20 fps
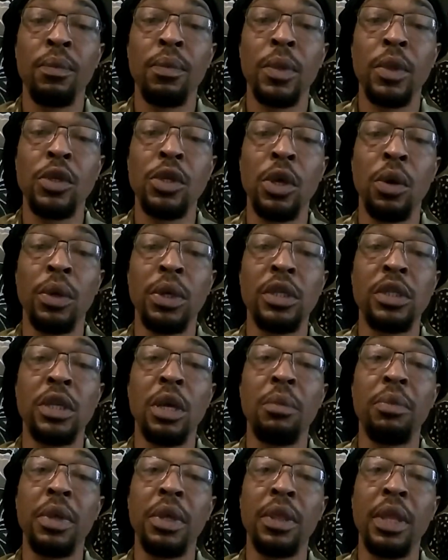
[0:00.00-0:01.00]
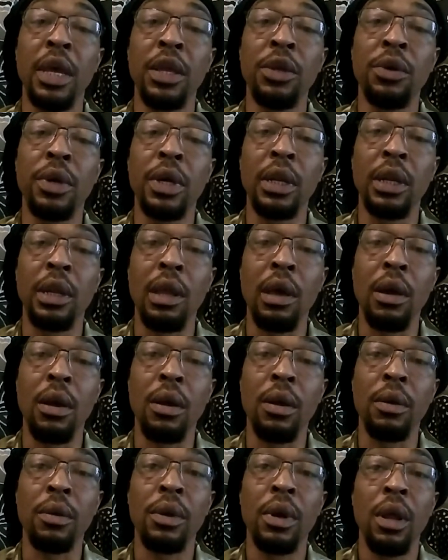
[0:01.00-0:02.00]
So it is something that you can
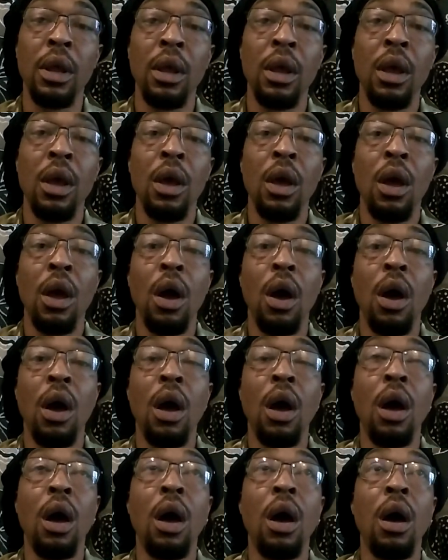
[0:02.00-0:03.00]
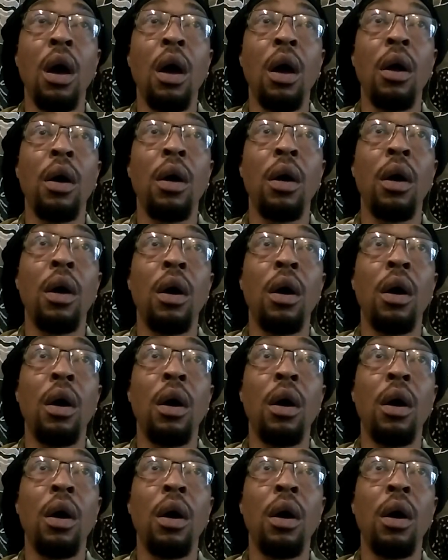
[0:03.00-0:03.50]
learn. Uh,